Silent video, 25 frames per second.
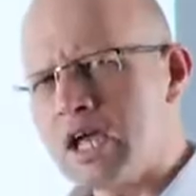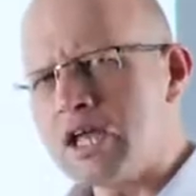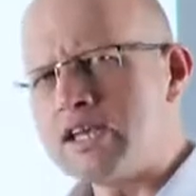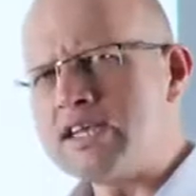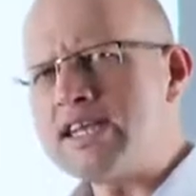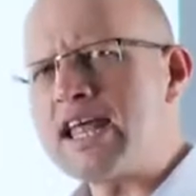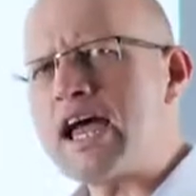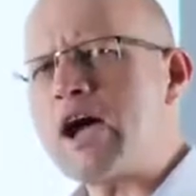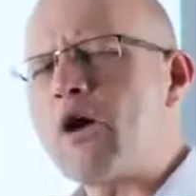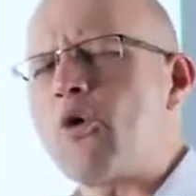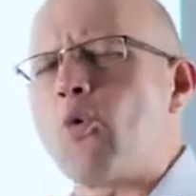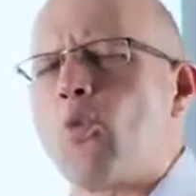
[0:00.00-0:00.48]

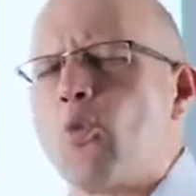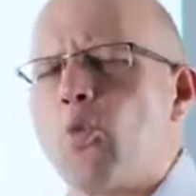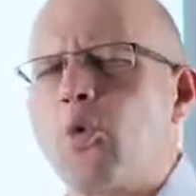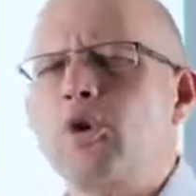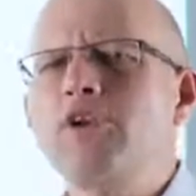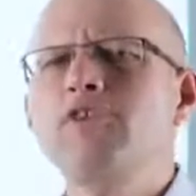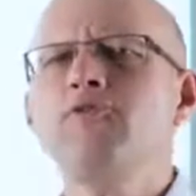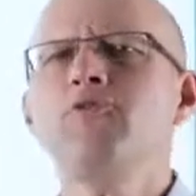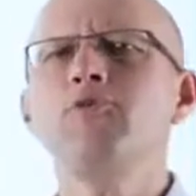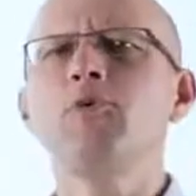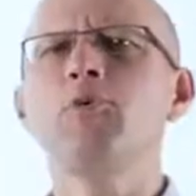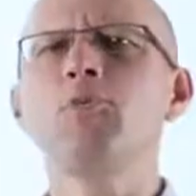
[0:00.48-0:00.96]
Now, what
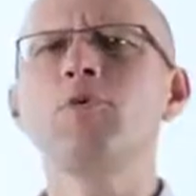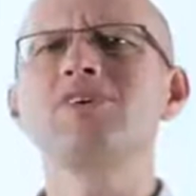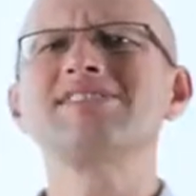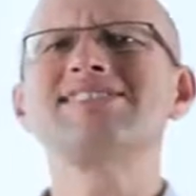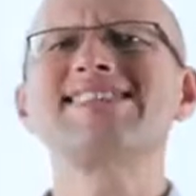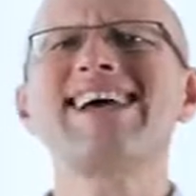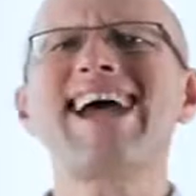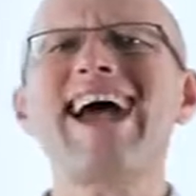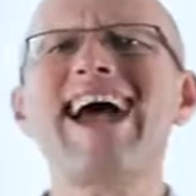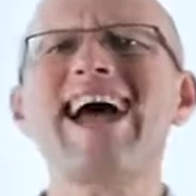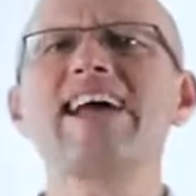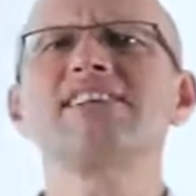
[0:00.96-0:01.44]
if we want
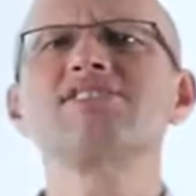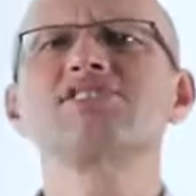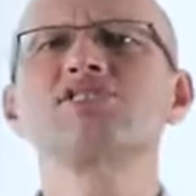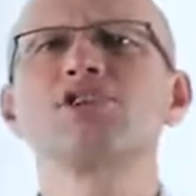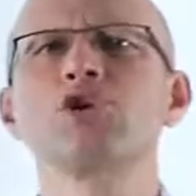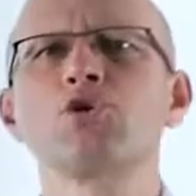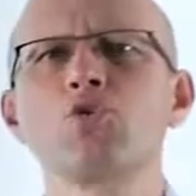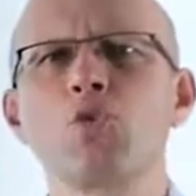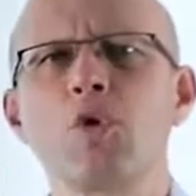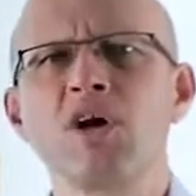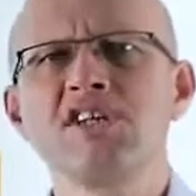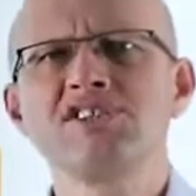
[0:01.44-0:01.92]
to ask a
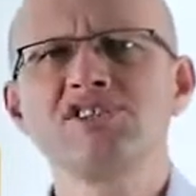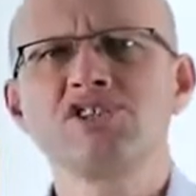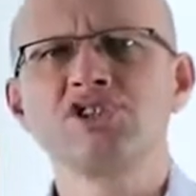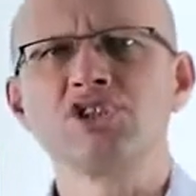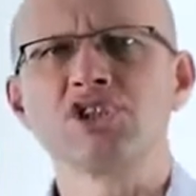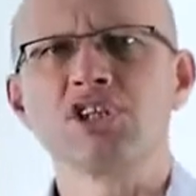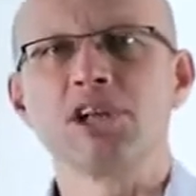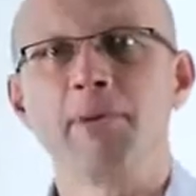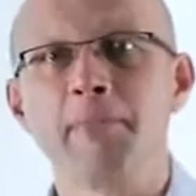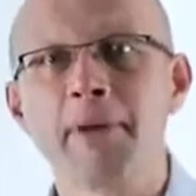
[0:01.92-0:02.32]
question